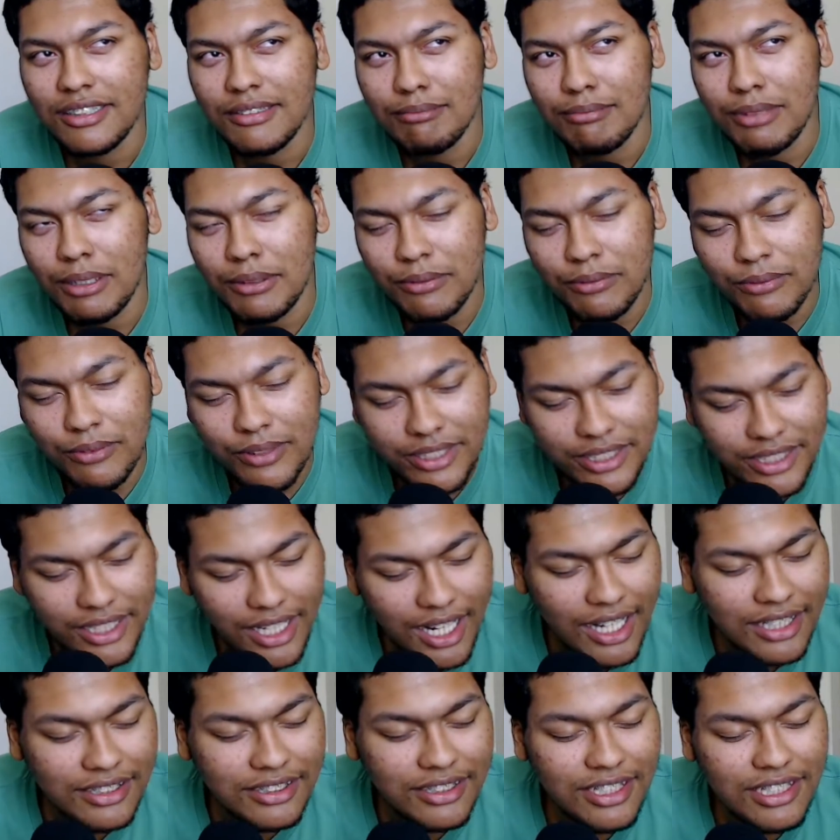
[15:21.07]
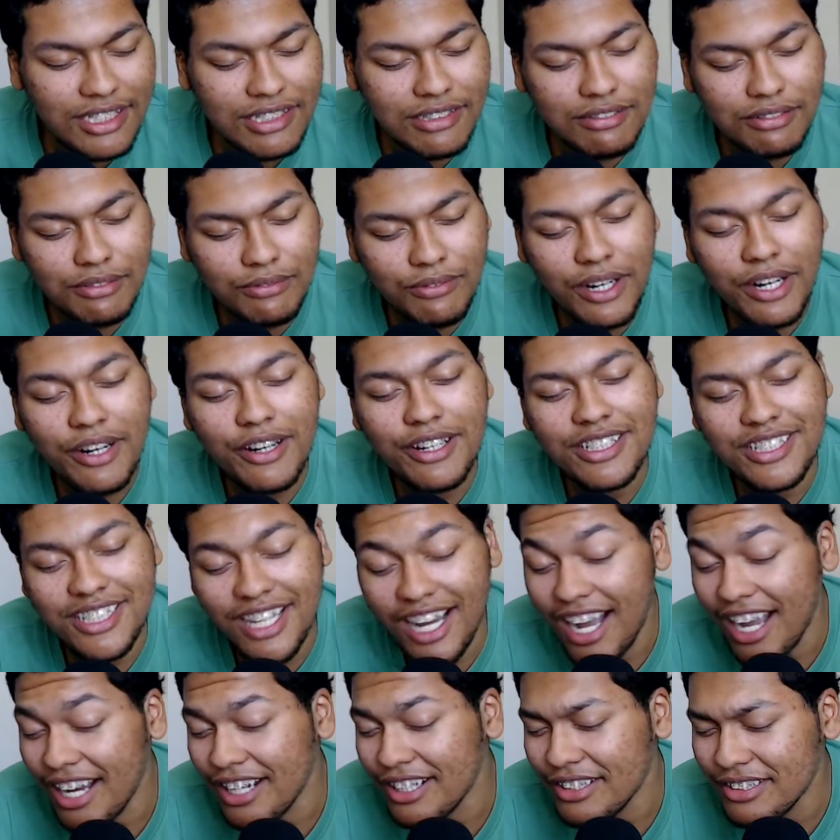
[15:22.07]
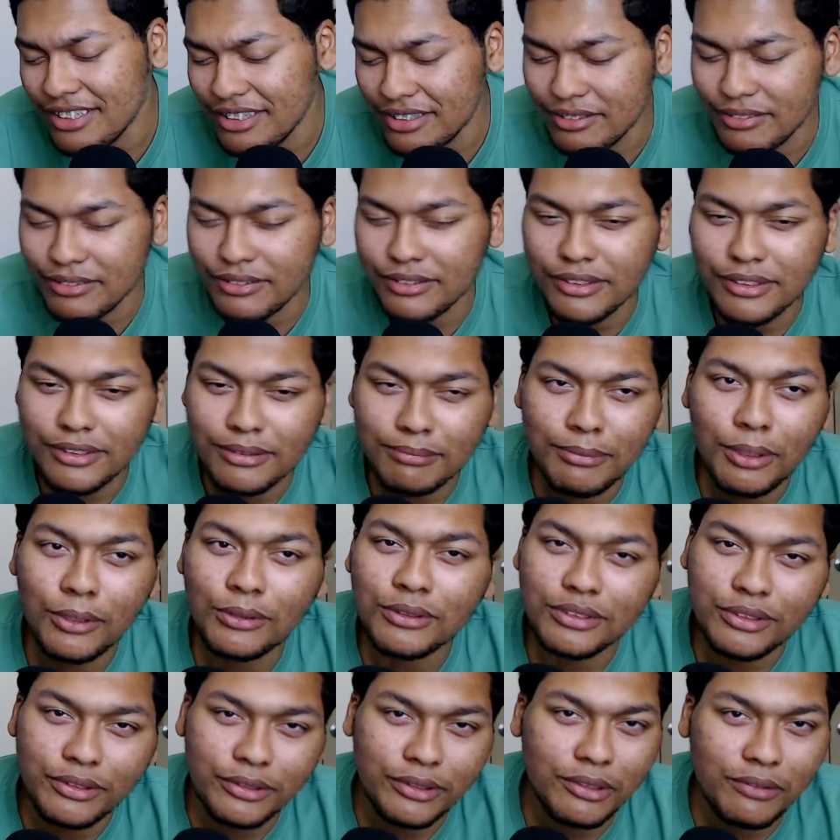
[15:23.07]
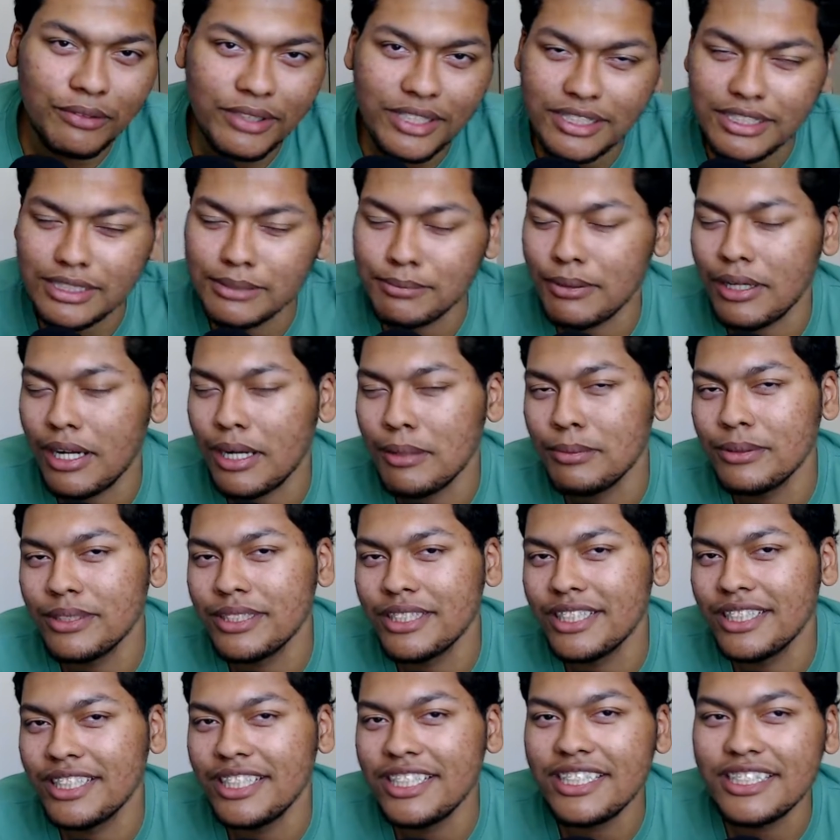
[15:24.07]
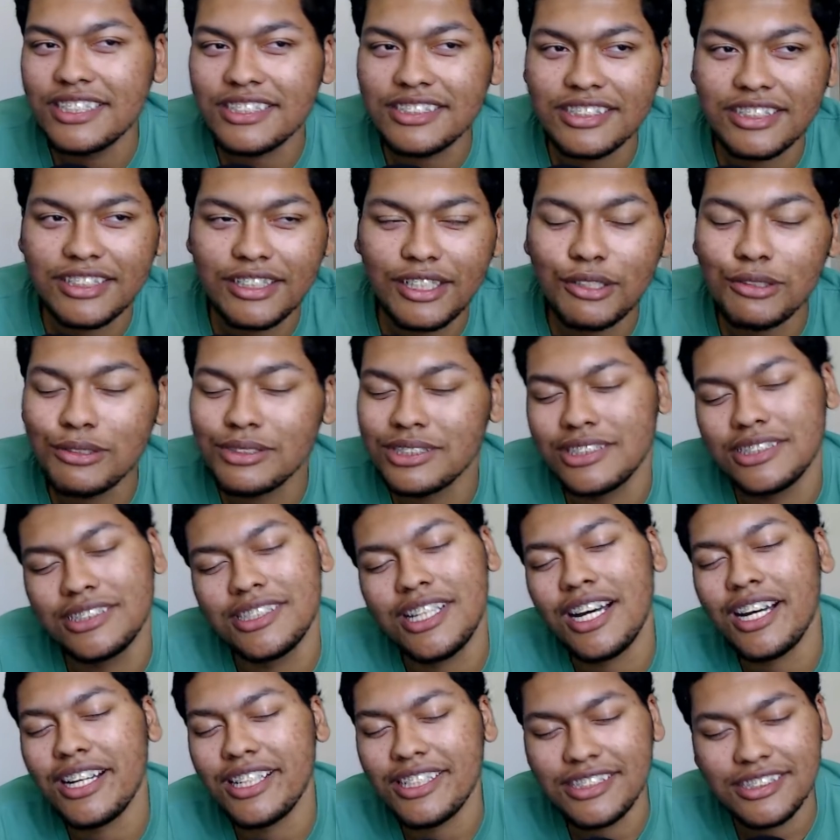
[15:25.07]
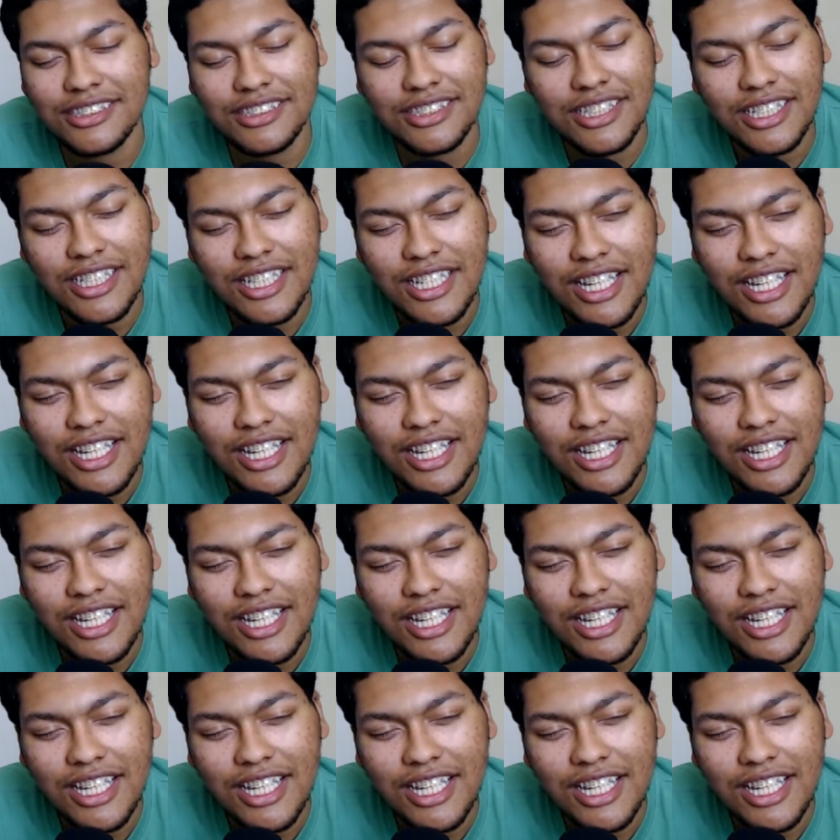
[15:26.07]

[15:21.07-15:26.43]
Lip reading: my friend Dantes was very tired for a multitude of reasons probably, and he just closed his eyes,